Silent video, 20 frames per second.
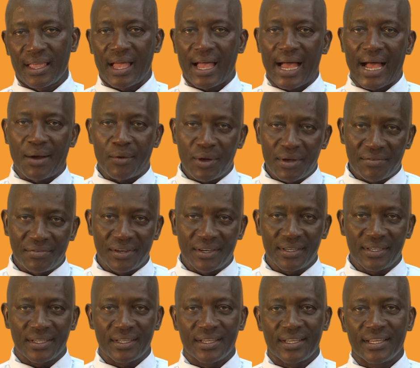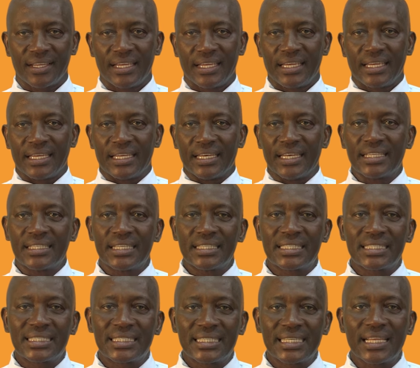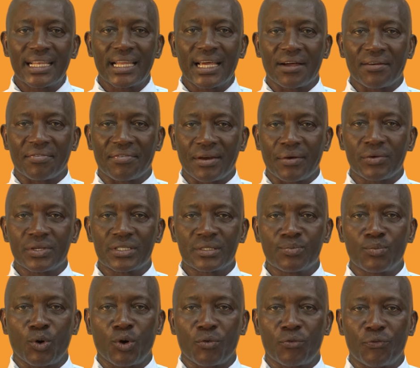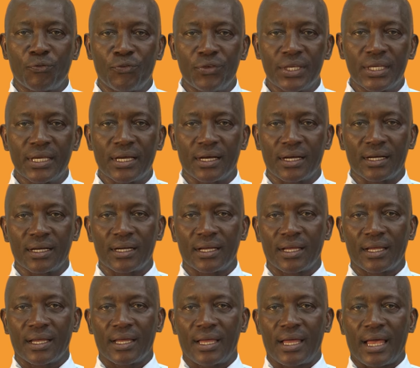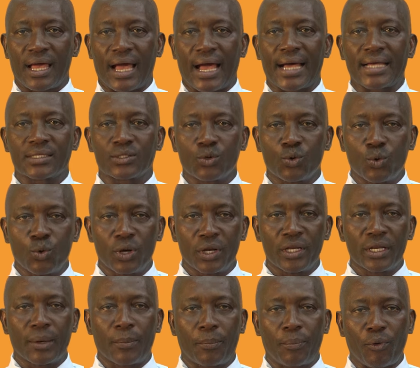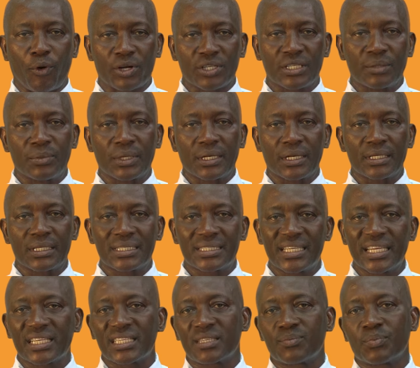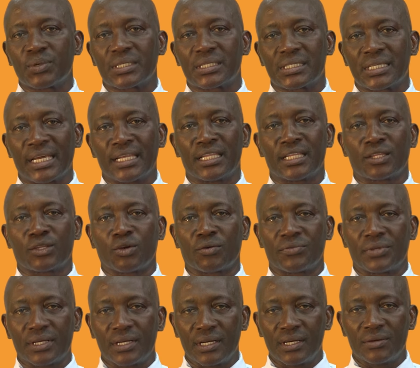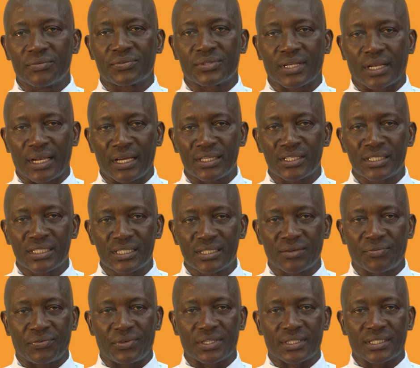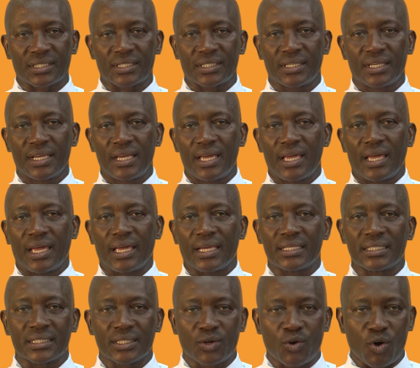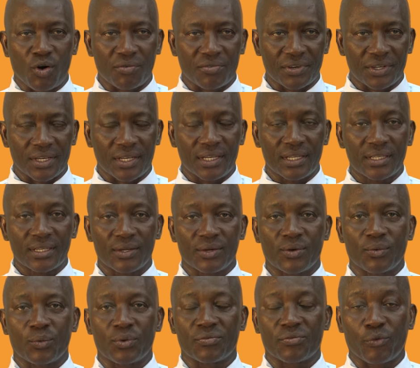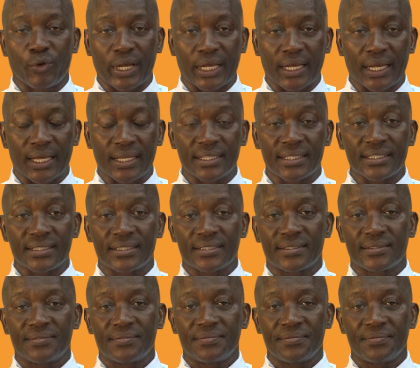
However, this is still a very small figure as only approximately 6% of the Earth's land surface is covered with wetlands.